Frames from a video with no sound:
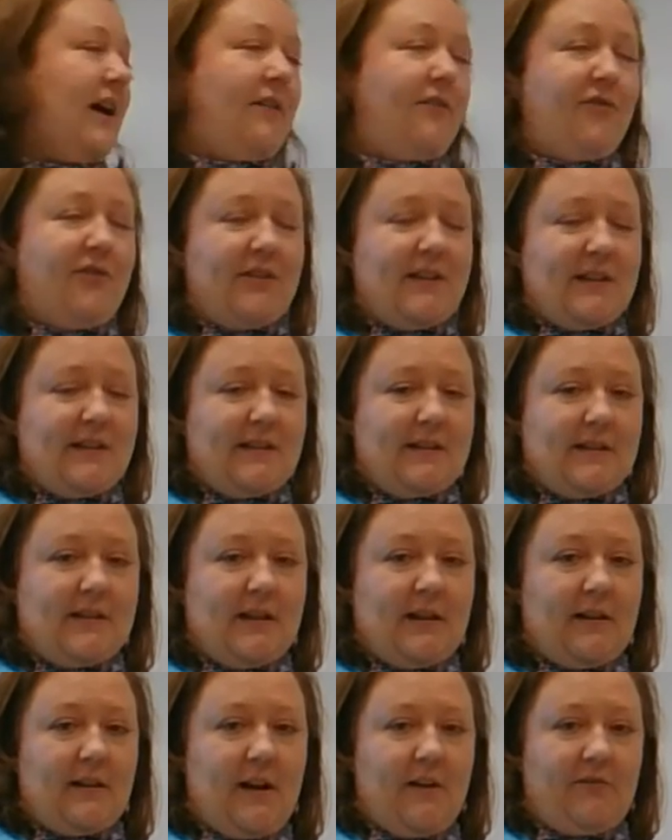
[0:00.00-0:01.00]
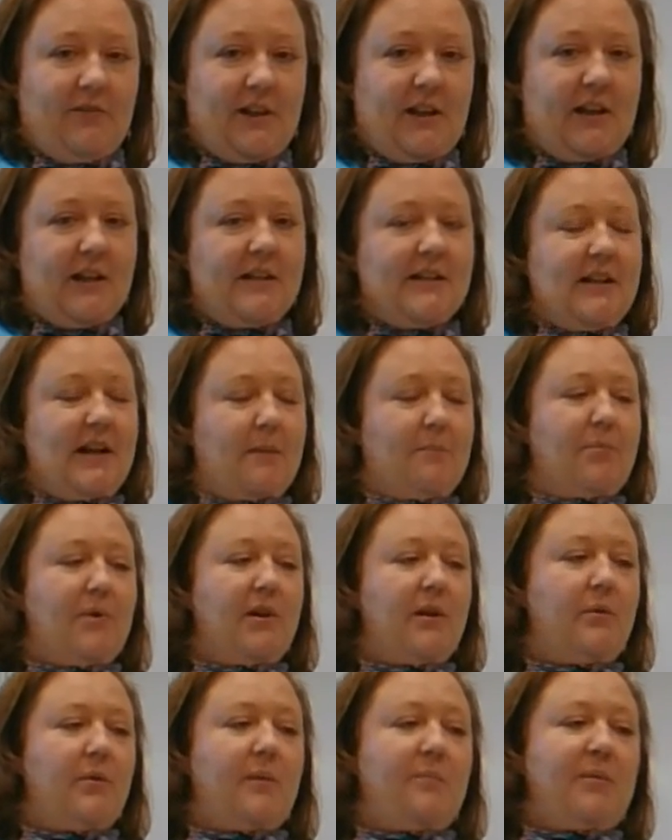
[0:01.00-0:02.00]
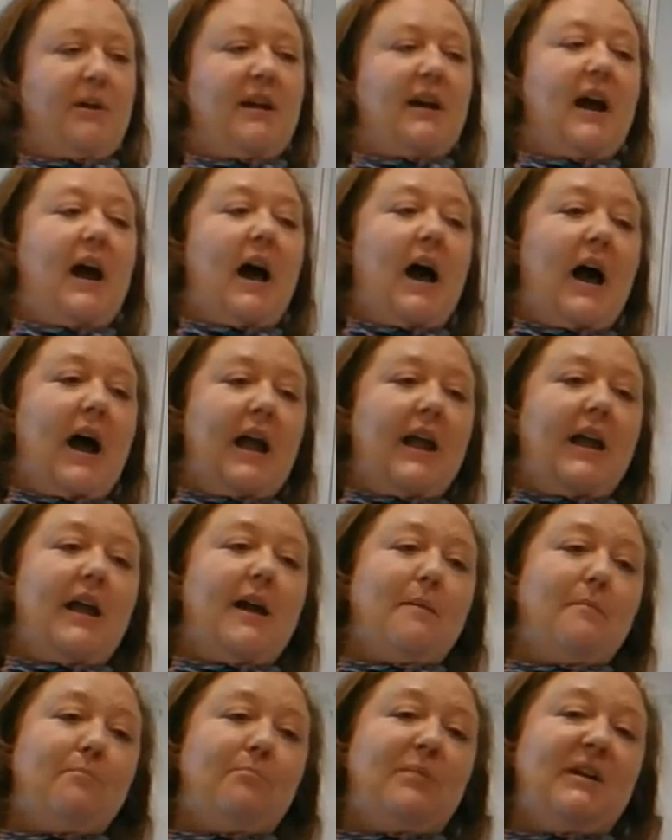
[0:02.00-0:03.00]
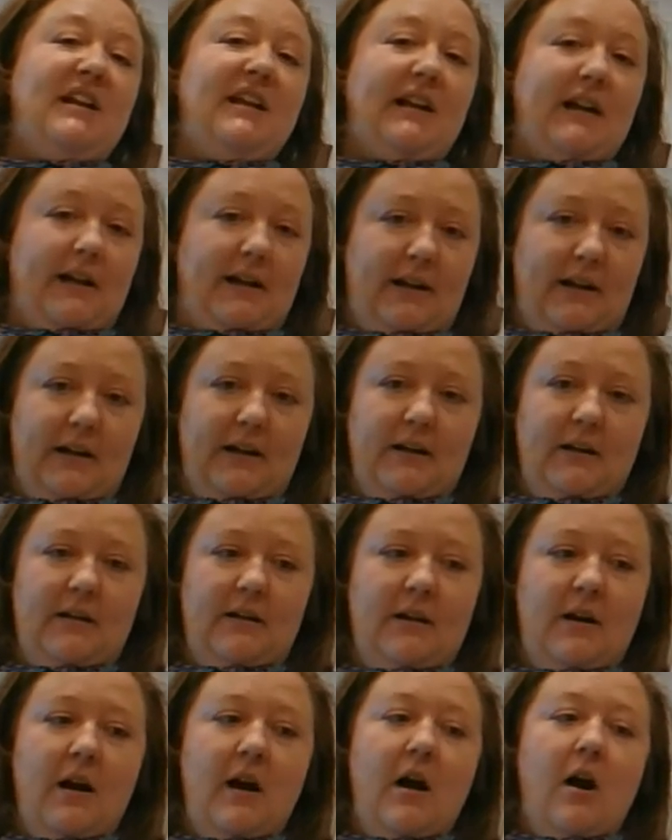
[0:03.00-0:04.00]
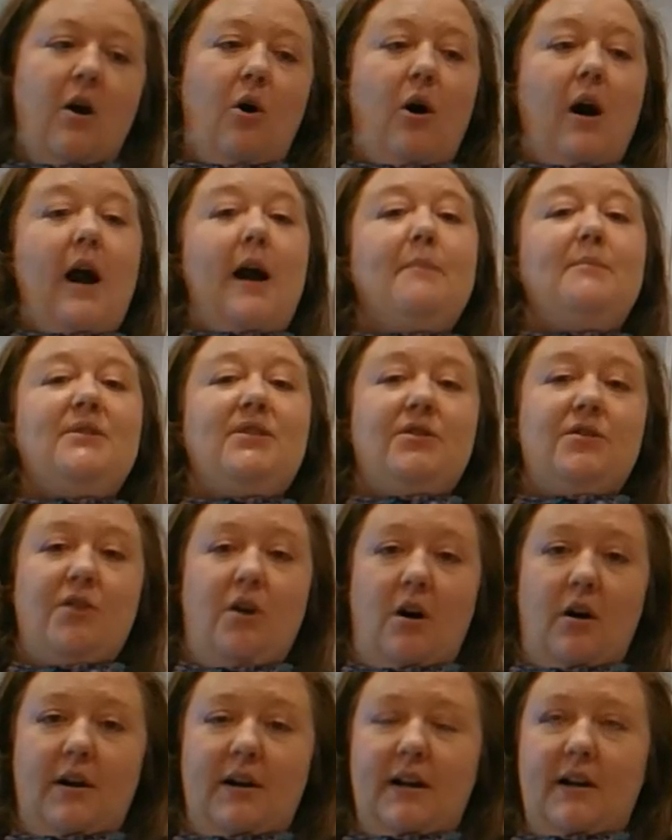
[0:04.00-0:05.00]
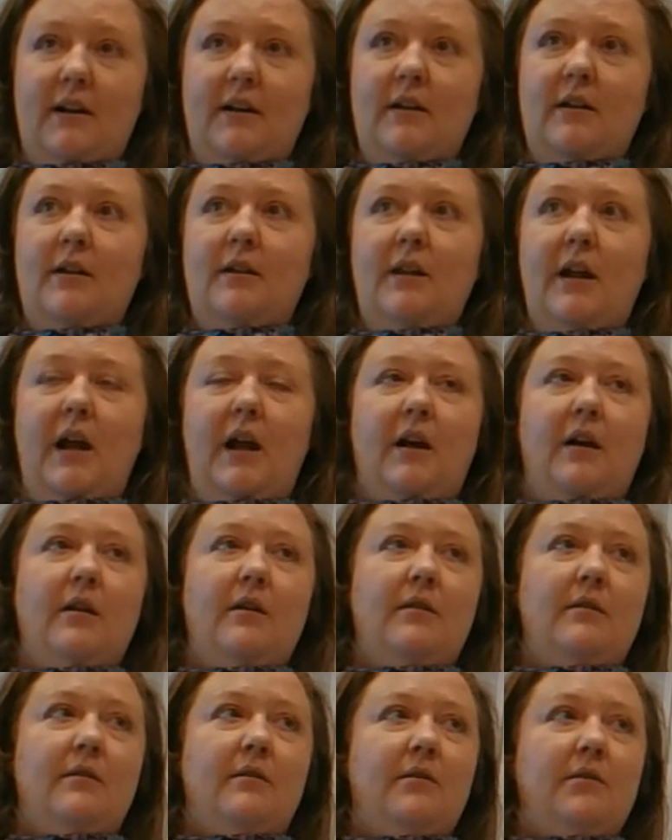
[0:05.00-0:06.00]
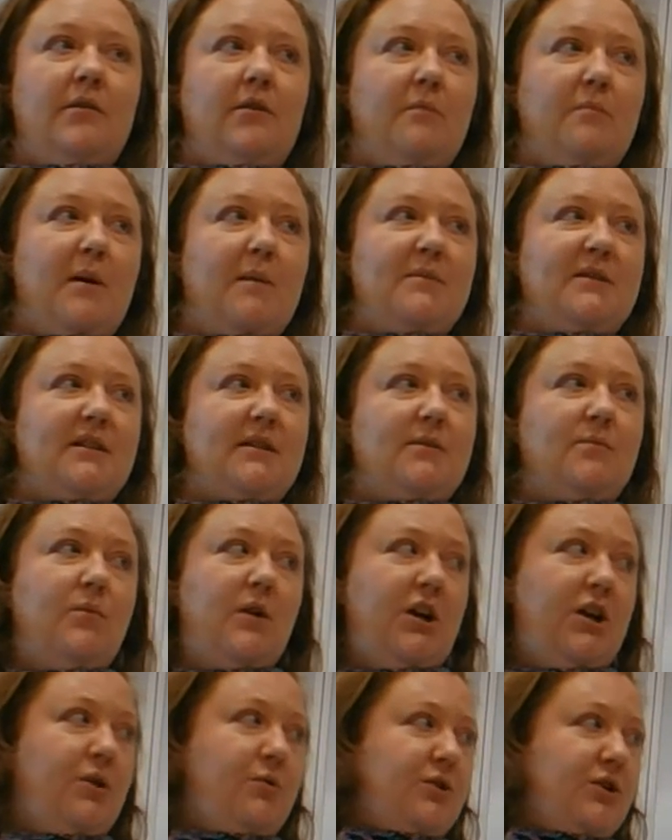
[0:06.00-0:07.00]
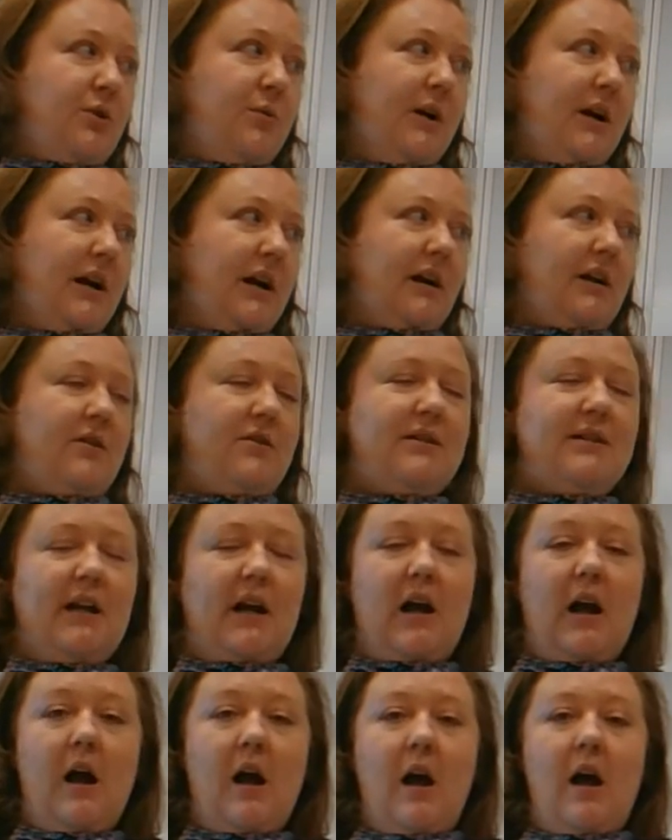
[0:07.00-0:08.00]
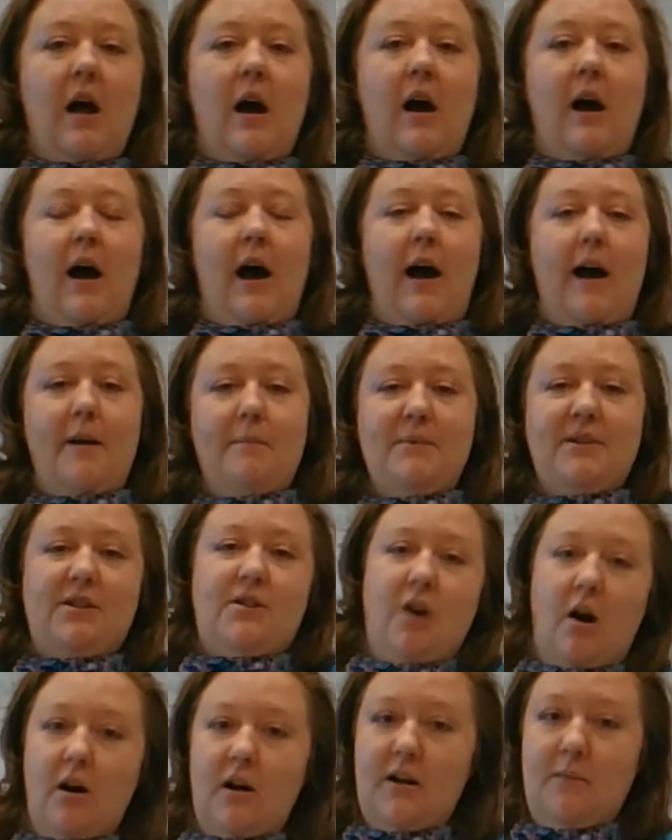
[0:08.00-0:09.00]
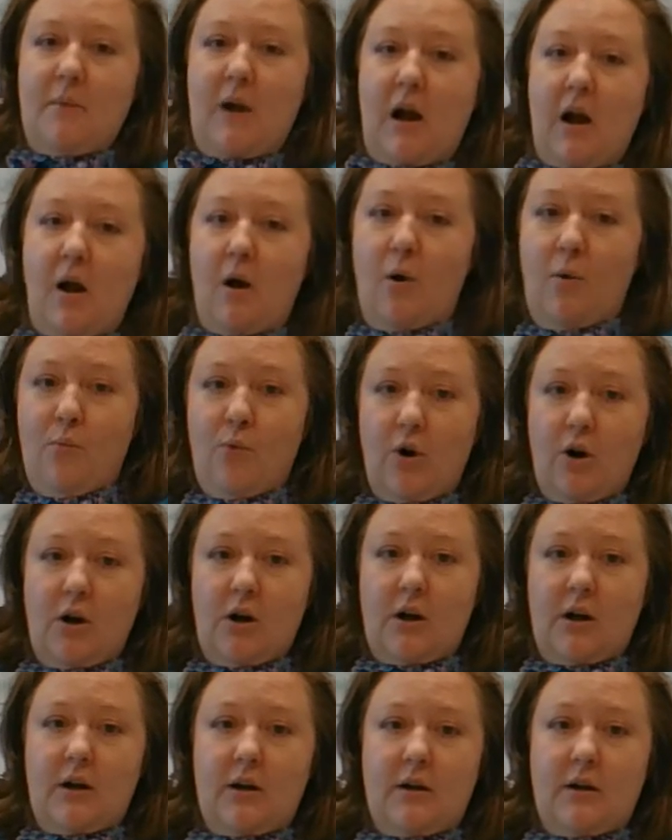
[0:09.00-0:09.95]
that for this lovely example, it would be I am beginning, or I'm starting. Like your mom says, what are you doing? You say, I'm starting my homework,